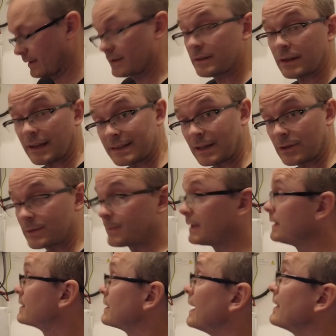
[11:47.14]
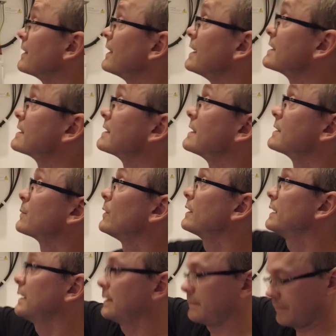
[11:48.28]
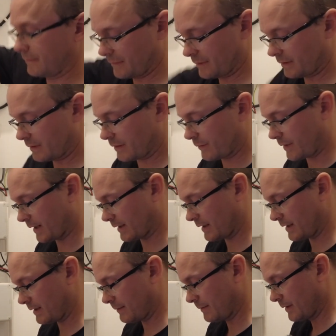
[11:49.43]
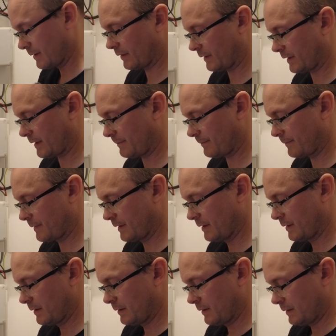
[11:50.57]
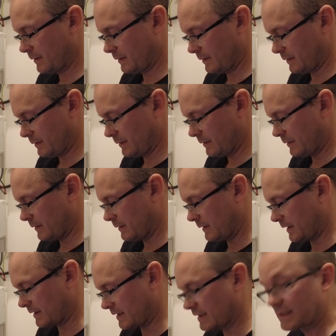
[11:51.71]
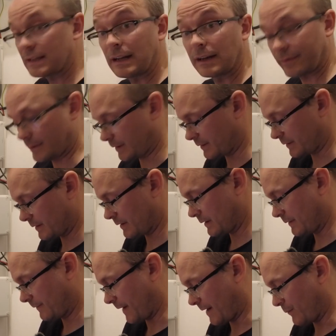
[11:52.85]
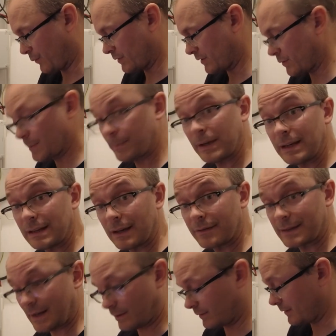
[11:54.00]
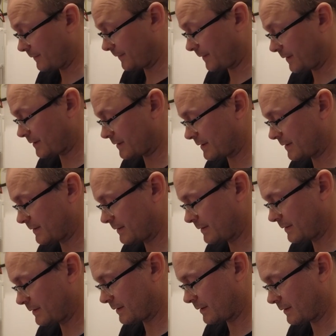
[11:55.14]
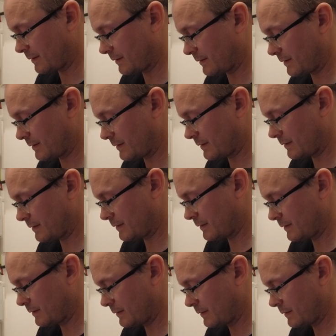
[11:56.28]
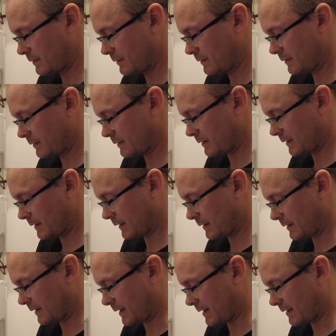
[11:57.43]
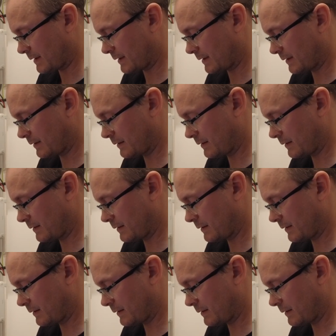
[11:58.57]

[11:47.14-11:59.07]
So that tells me that this is working correctly. Okay. Let's disconnect from the, in fact, we'll do a PDF download first. So select that.